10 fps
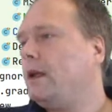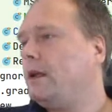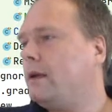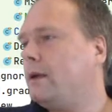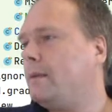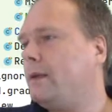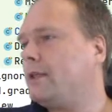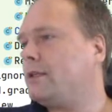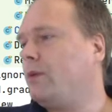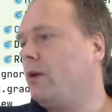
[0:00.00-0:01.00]
It
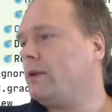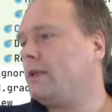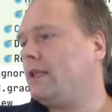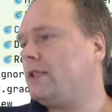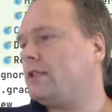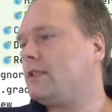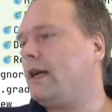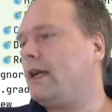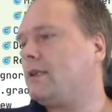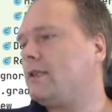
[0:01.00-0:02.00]
is important that the
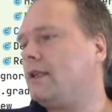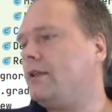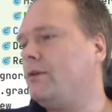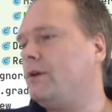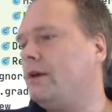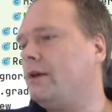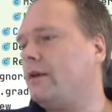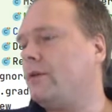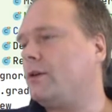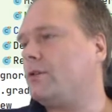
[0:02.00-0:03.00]
styles that
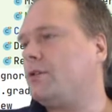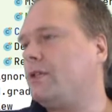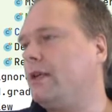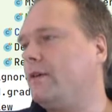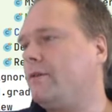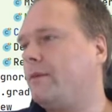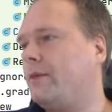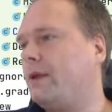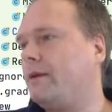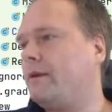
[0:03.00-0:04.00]
you want to steal from
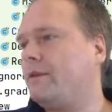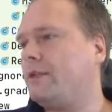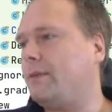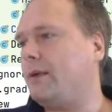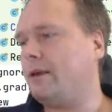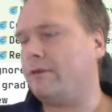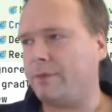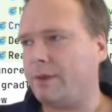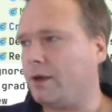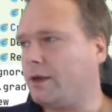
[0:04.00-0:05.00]
the template or
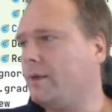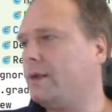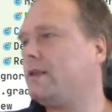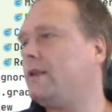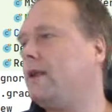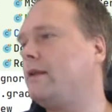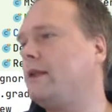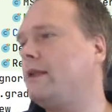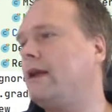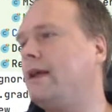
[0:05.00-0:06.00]
from the document,
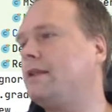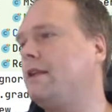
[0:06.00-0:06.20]
that they are actually